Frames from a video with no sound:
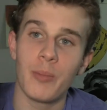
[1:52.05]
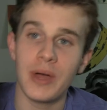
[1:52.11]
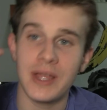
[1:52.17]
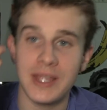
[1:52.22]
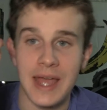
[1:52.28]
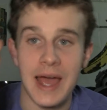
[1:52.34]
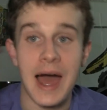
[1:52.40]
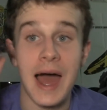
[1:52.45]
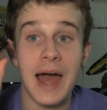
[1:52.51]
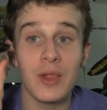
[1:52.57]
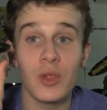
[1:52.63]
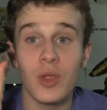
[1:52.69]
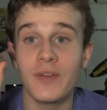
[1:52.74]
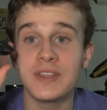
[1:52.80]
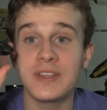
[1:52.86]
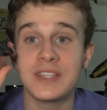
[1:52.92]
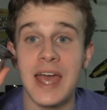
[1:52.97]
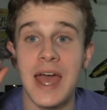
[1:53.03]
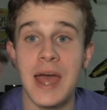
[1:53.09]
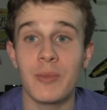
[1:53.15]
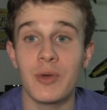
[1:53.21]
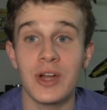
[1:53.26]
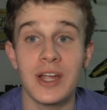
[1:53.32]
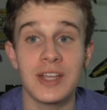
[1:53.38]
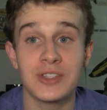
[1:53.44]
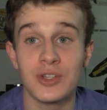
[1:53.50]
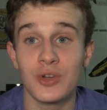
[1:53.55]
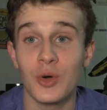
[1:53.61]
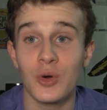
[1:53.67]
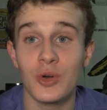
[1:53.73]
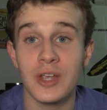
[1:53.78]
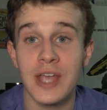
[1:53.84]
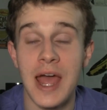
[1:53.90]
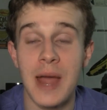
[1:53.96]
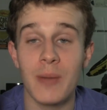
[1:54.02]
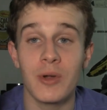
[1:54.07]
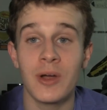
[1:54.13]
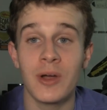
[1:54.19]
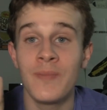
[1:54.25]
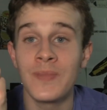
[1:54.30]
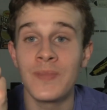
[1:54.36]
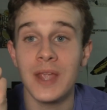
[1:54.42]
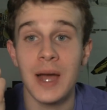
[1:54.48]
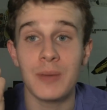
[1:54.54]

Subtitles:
But yeah, I love this camera. It's an older camera.